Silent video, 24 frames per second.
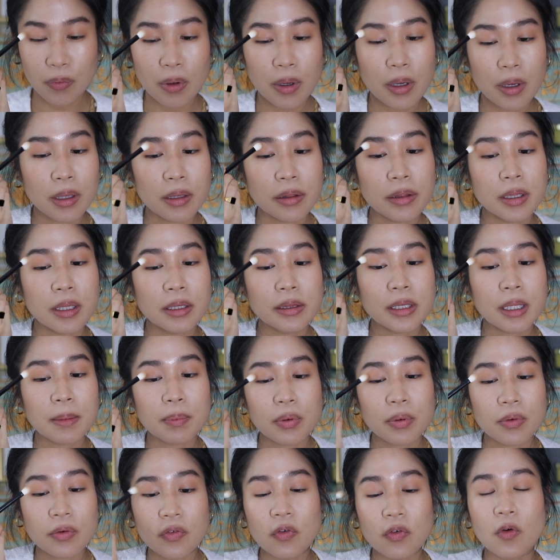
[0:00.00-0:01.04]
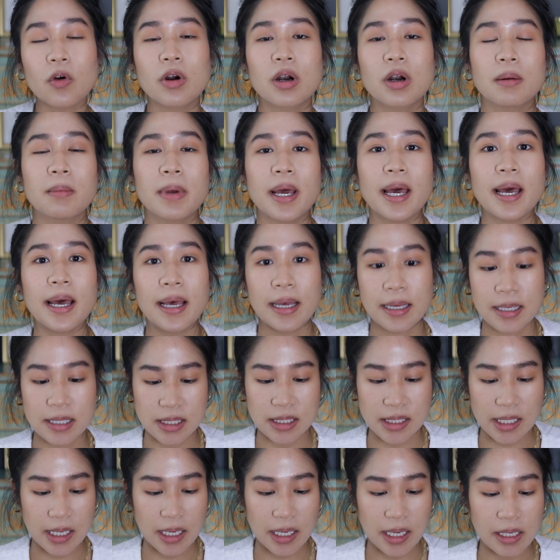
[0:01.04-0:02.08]
I think they perform as
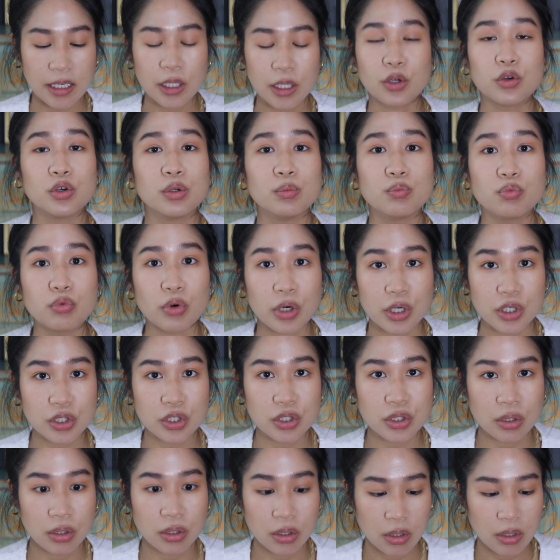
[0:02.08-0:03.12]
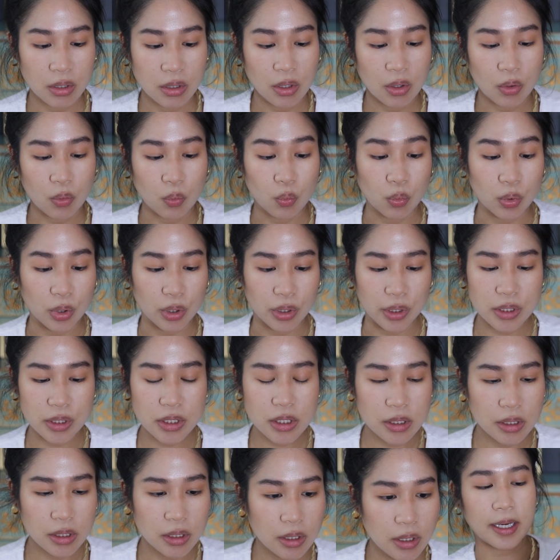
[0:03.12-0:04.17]
any good brush
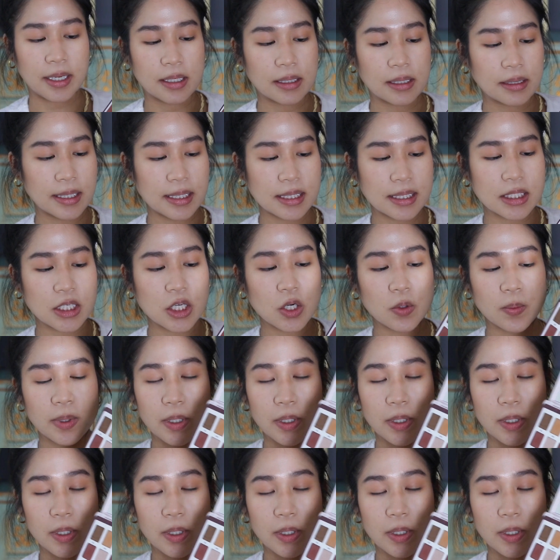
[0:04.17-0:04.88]
would. Let's go